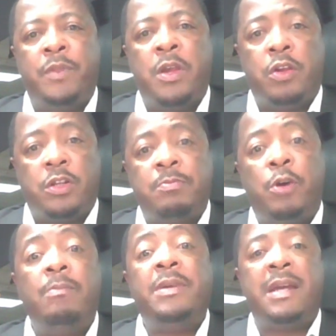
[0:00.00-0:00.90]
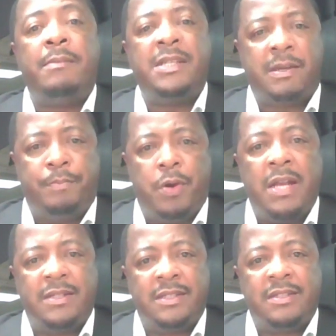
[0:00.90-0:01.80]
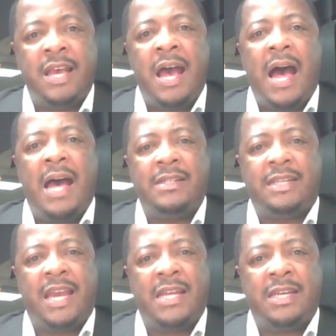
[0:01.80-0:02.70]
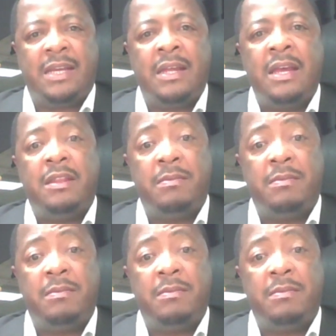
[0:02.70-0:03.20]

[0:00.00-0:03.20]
your small, medium enterprises aren't getting the